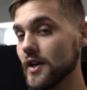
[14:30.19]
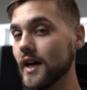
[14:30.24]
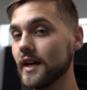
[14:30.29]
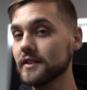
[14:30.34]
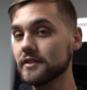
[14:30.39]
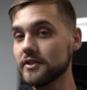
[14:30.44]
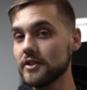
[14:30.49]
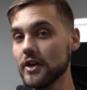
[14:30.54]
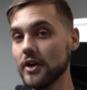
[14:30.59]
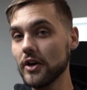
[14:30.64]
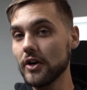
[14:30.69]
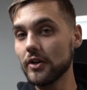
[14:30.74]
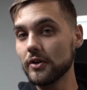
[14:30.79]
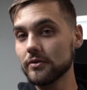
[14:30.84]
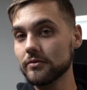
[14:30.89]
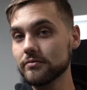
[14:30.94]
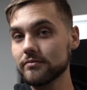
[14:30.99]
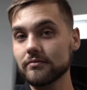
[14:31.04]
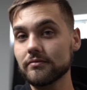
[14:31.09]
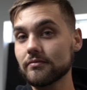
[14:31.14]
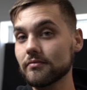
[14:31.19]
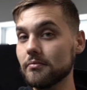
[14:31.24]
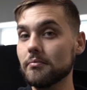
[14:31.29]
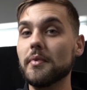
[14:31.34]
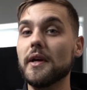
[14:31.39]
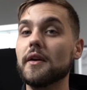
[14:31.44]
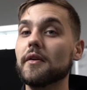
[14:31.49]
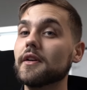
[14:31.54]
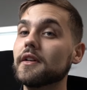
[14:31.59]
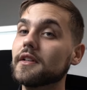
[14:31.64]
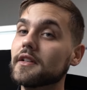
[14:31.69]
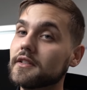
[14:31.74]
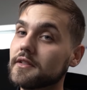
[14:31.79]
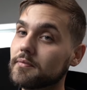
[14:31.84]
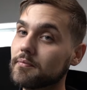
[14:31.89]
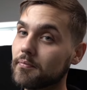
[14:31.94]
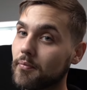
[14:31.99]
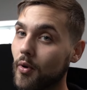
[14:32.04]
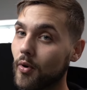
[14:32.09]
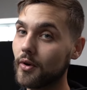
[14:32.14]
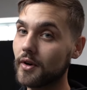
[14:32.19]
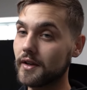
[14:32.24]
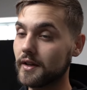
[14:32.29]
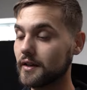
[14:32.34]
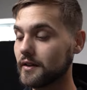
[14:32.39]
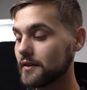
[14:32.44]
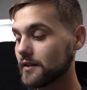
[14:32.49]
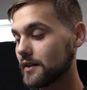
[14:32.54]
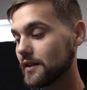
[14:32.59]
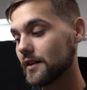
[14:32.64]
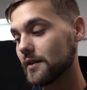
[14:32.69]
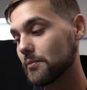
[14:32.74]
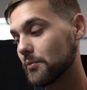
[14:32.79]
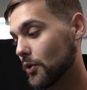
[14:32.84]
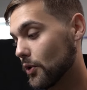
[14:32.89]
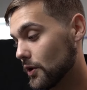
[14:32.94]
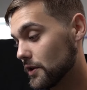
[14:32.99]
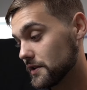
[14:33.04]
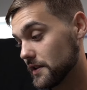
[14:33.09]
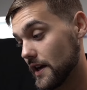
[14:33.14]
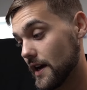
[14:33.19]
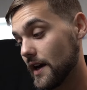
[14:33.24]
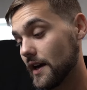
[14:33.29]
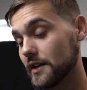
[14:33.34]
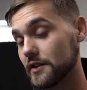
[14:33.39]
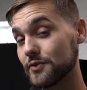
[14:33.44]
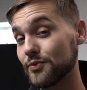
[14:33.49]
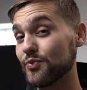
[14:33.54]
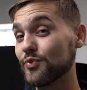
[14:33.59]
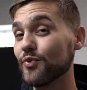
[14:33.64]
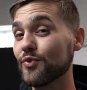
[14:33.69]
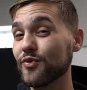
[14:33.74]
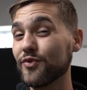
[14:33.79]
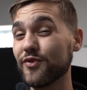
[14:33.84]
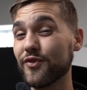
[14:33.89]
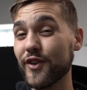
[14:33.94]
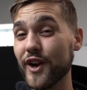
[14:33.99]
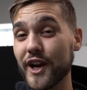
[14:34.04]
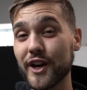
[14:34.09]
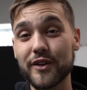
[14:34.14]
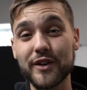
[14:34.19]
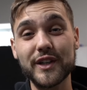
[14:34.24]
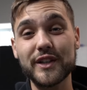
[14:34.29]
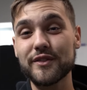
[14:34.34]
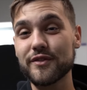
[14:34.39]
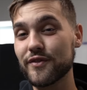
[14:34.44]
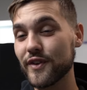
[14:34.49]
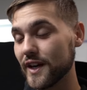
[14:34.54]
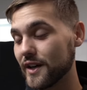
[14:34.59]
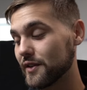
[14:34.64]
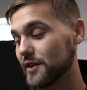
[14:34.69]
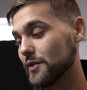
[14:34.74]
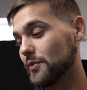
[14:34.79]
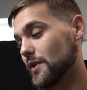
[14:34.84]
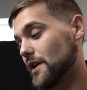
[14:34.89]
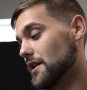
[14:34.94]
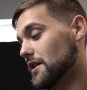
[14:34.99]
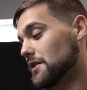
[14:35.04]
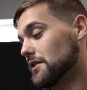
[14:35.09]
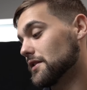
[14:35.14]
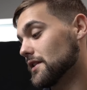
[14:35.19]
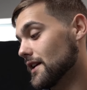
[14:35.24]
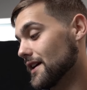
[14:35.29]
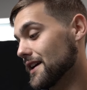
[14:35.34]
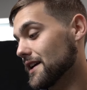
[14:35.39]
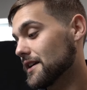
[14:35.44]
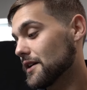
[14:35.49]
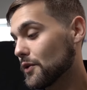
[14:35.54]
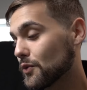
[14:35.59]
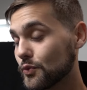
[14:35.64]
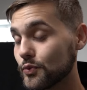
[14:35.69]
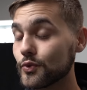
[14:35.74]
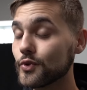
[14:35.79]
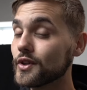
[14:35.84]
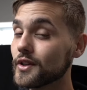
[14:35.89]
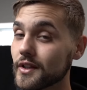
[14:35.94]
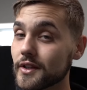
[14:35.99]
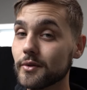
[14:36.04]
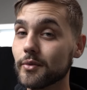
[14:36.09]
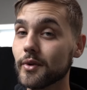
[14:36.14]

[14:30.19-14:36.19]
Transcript: guys know Barry does porting. He ports heads very, very well, like really